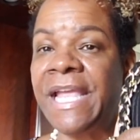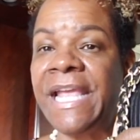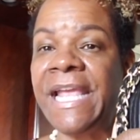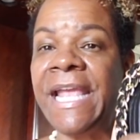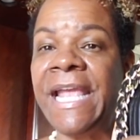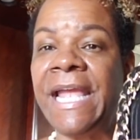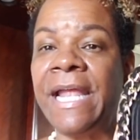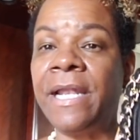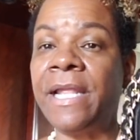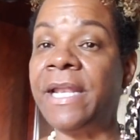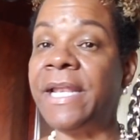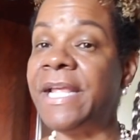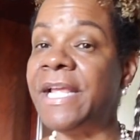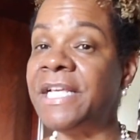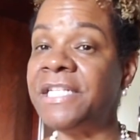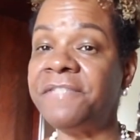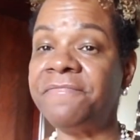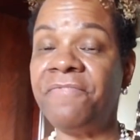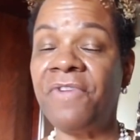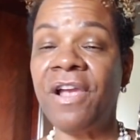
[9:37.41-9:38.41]
and it
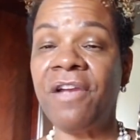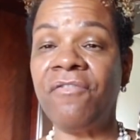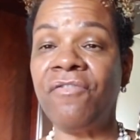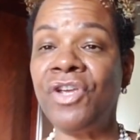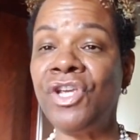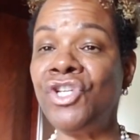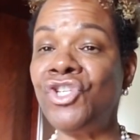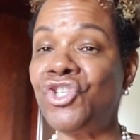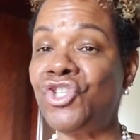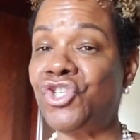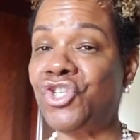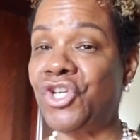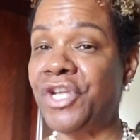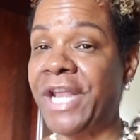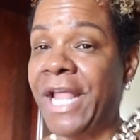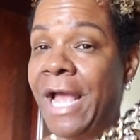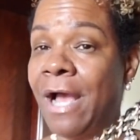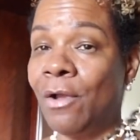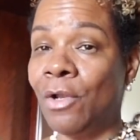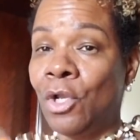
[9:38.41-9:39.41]
is very
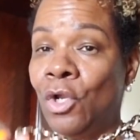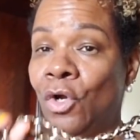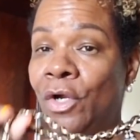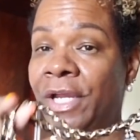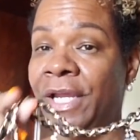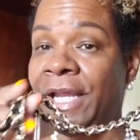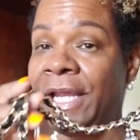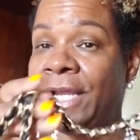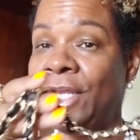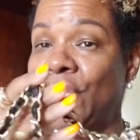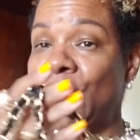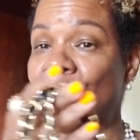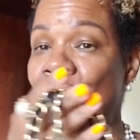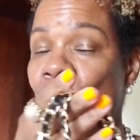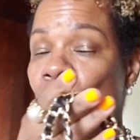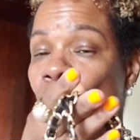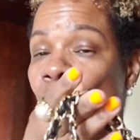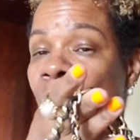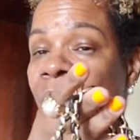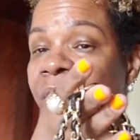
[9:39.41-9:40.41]
Chanel looking, you
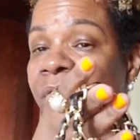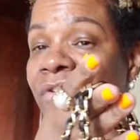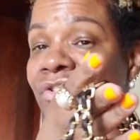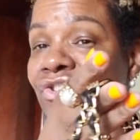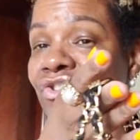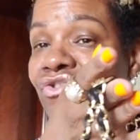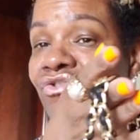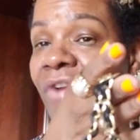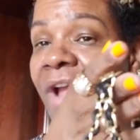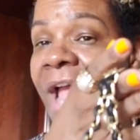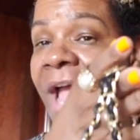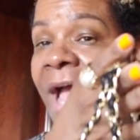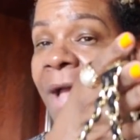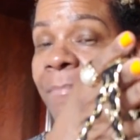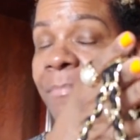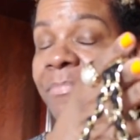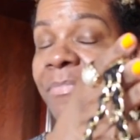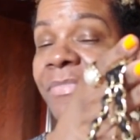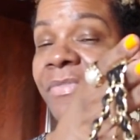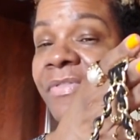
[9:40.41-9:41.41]
know, with the
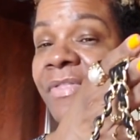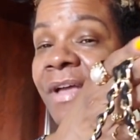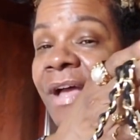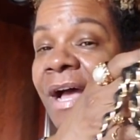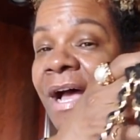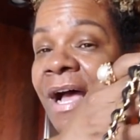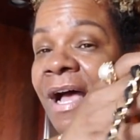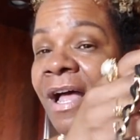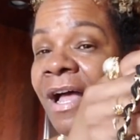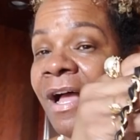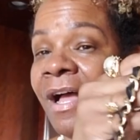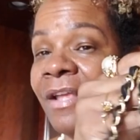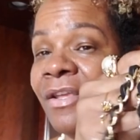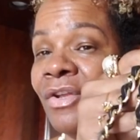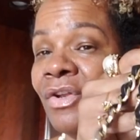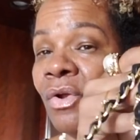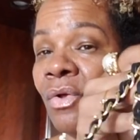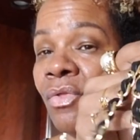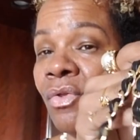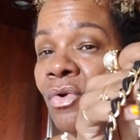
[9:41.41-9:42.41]
strap, the,
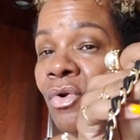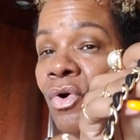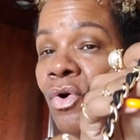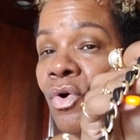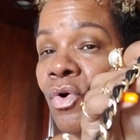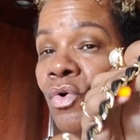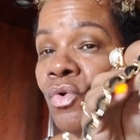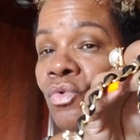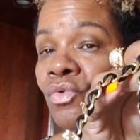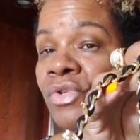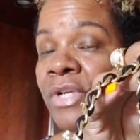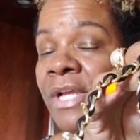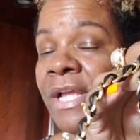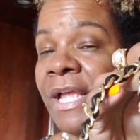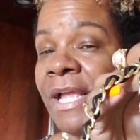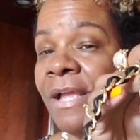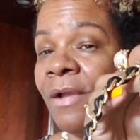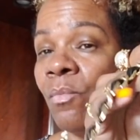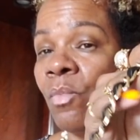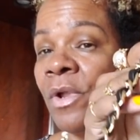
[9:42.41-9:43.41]
you know, the gold
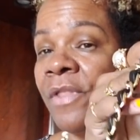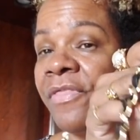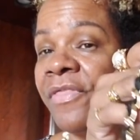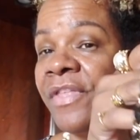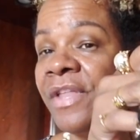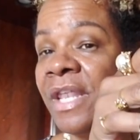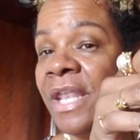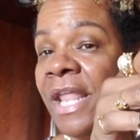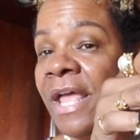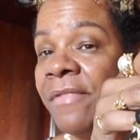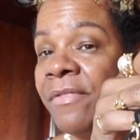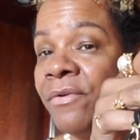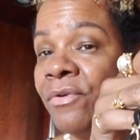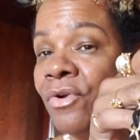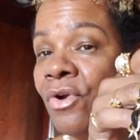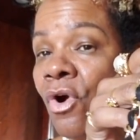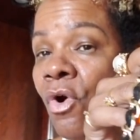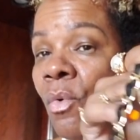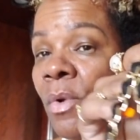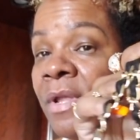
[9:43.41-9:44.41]
with the leather
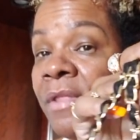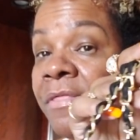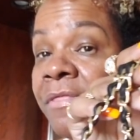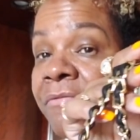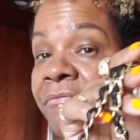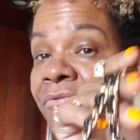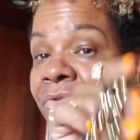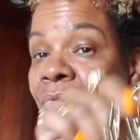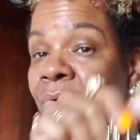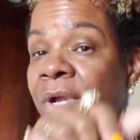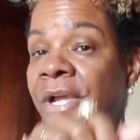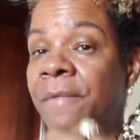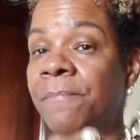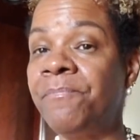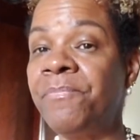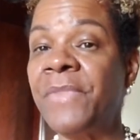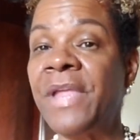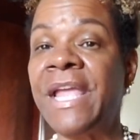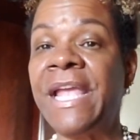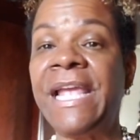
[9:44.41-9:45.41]
going through it.
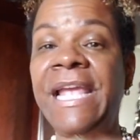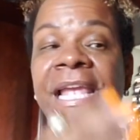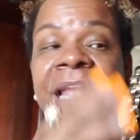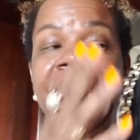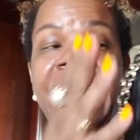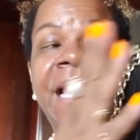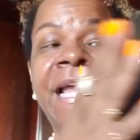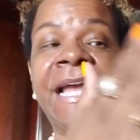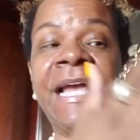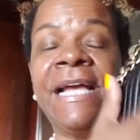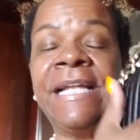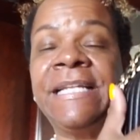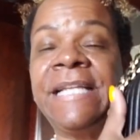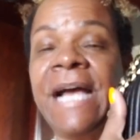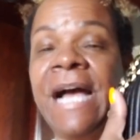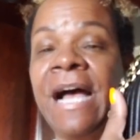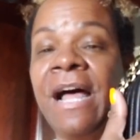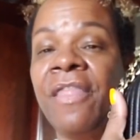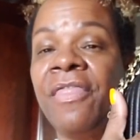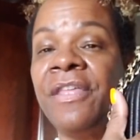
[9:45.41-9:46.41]
And
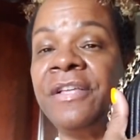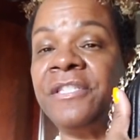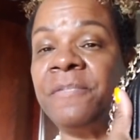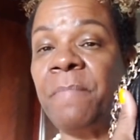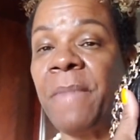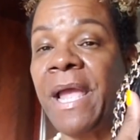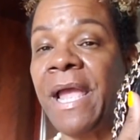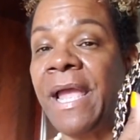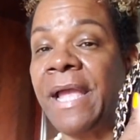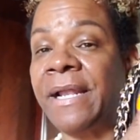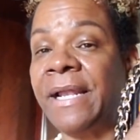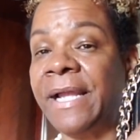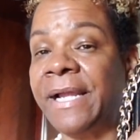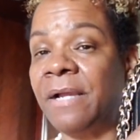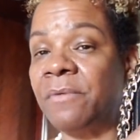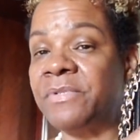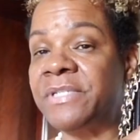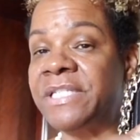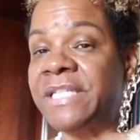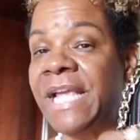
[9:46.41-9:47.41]
this bag,
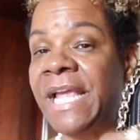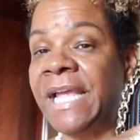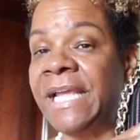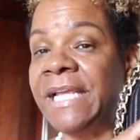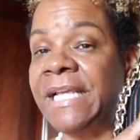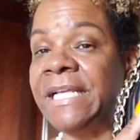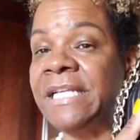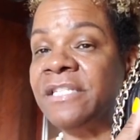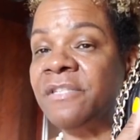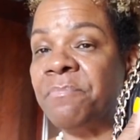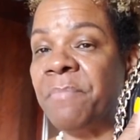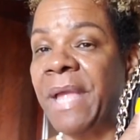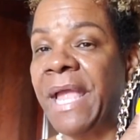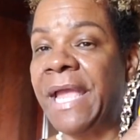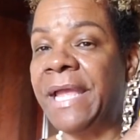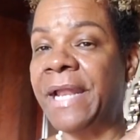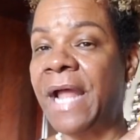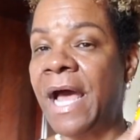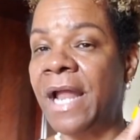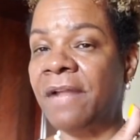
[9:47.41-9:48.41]
like I was saying, is
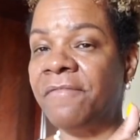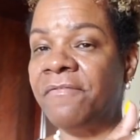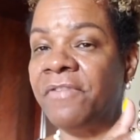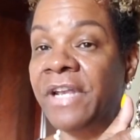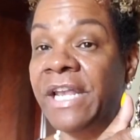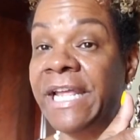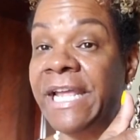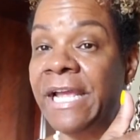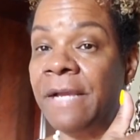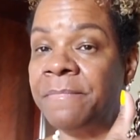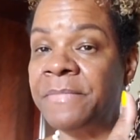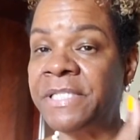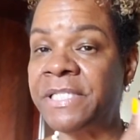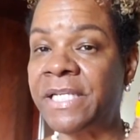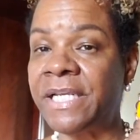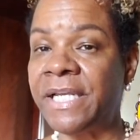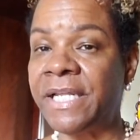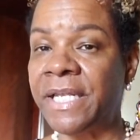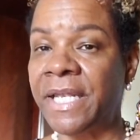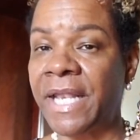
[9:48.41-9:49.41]
made out of
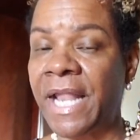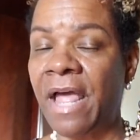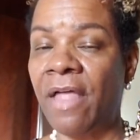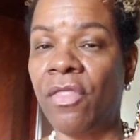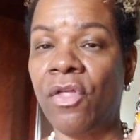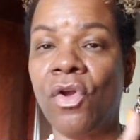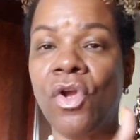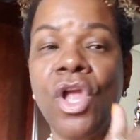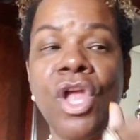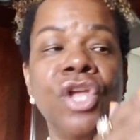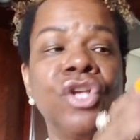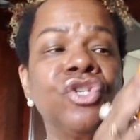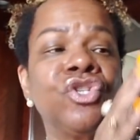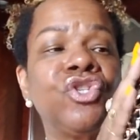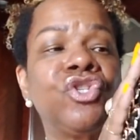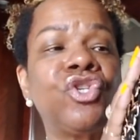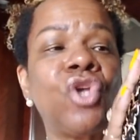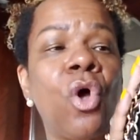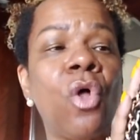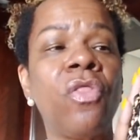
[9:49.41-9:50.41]
lambskin leather.
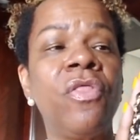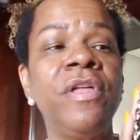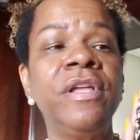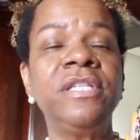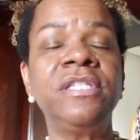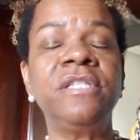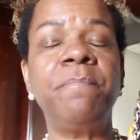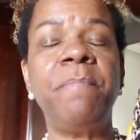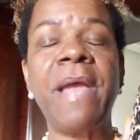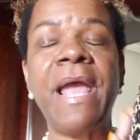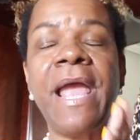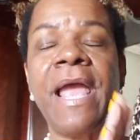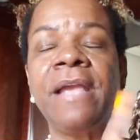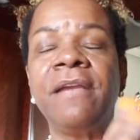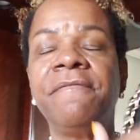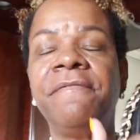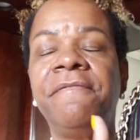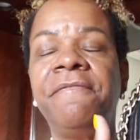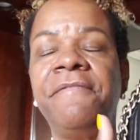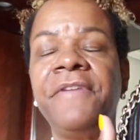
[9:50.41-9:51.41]
So this
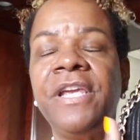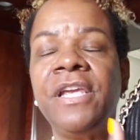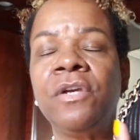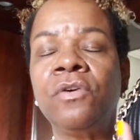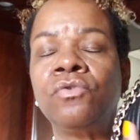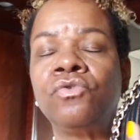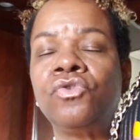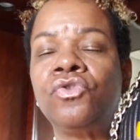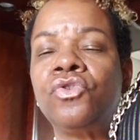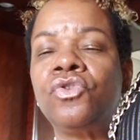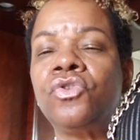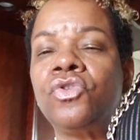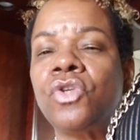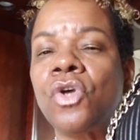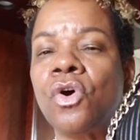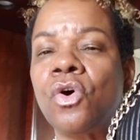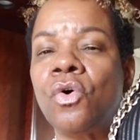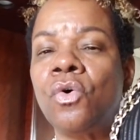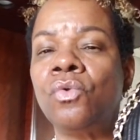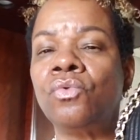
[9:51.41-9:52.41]
bag feels
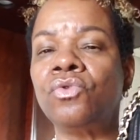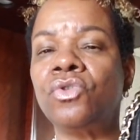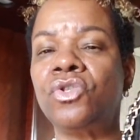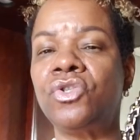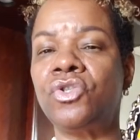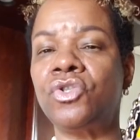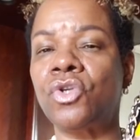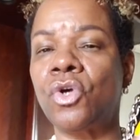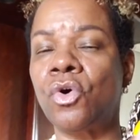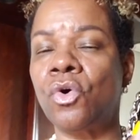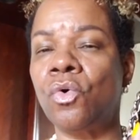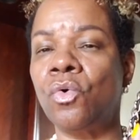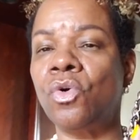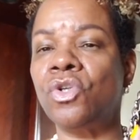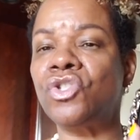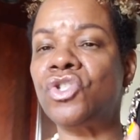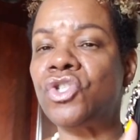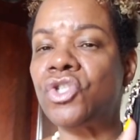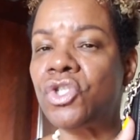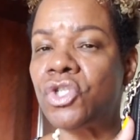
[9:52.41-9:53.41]
so,
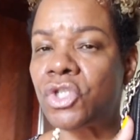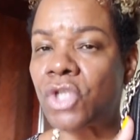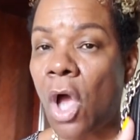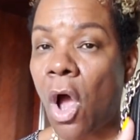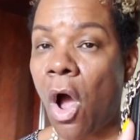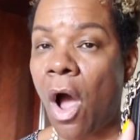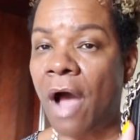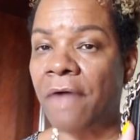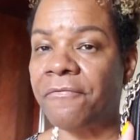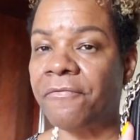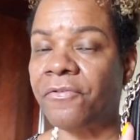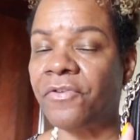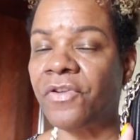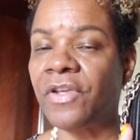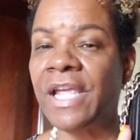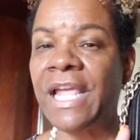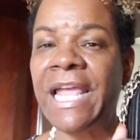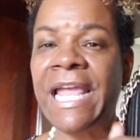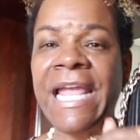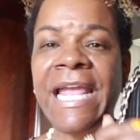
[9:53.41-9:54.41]
so soft.
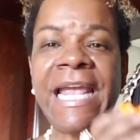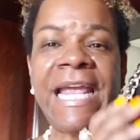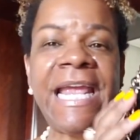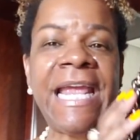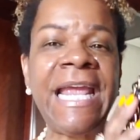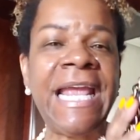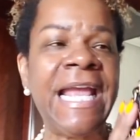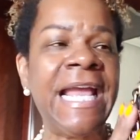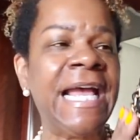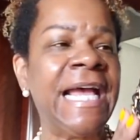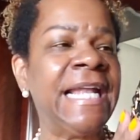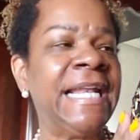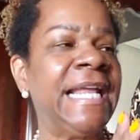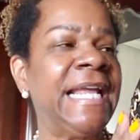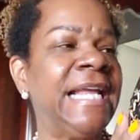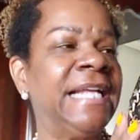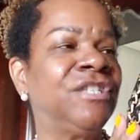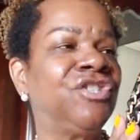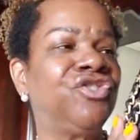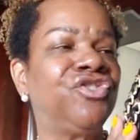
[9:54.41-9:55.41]
And
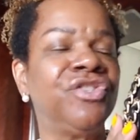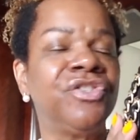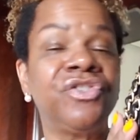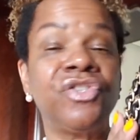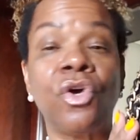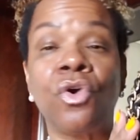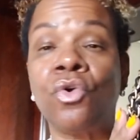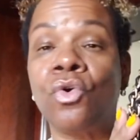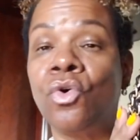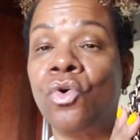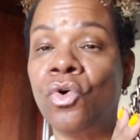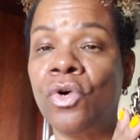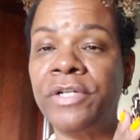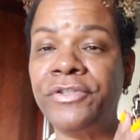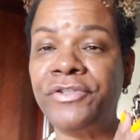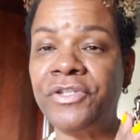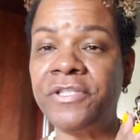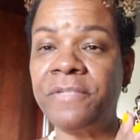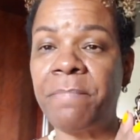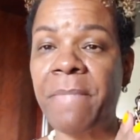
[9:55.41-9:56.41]
it's just a
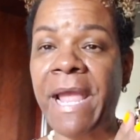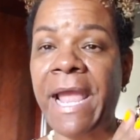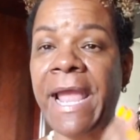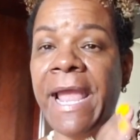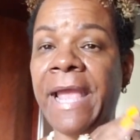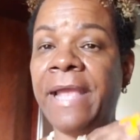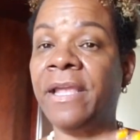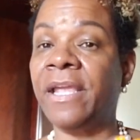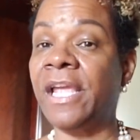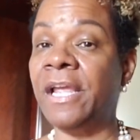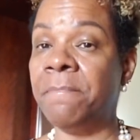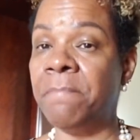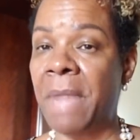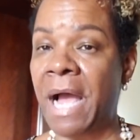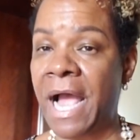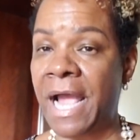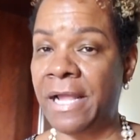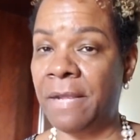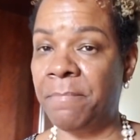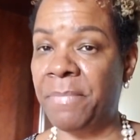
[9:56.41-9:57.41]
gorgeous bag, in
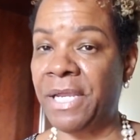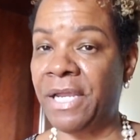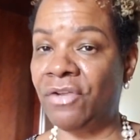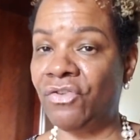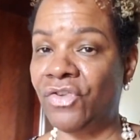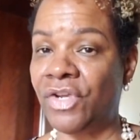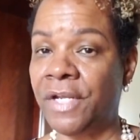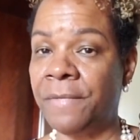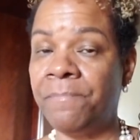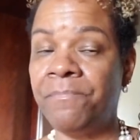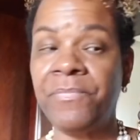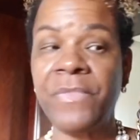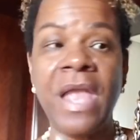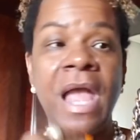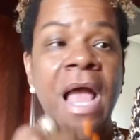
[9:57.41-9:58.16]
my opinion.